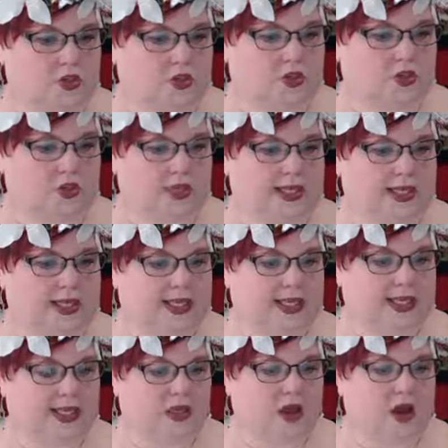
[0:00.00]
you can
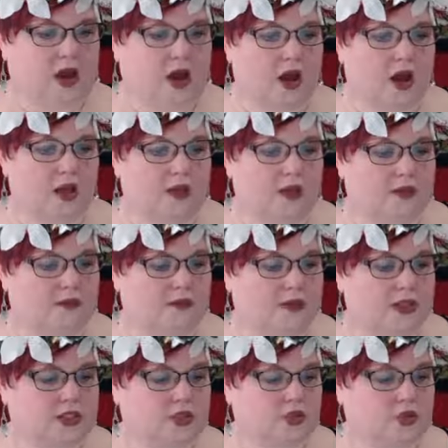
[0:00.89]
get all
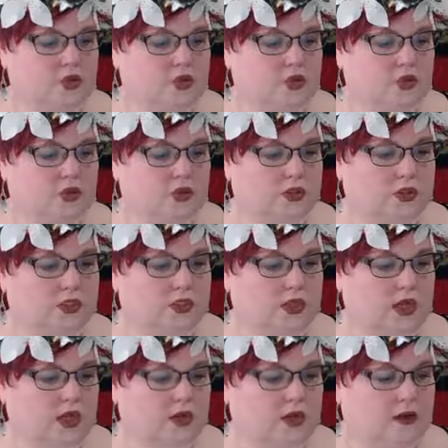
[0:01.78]
of this cool
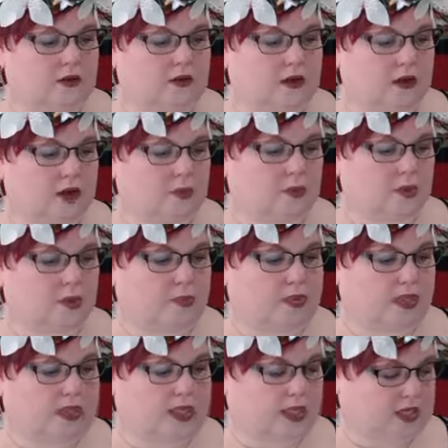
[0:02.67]
stuff, and I'll
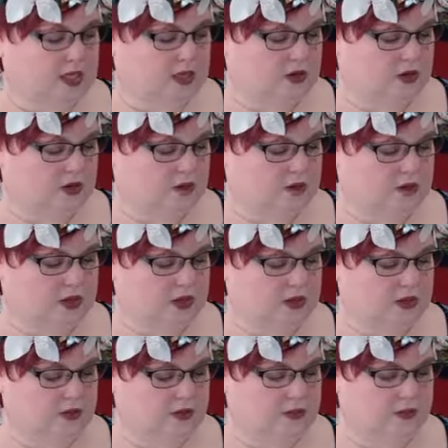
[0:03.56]
pop it in here for
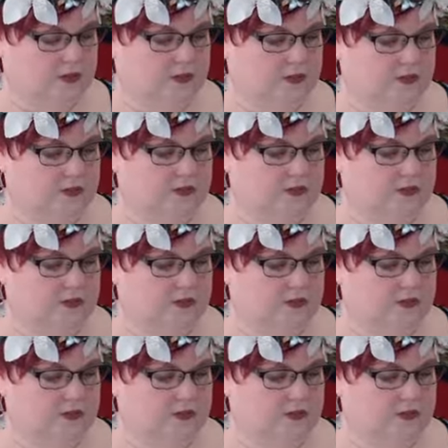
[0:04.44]
you.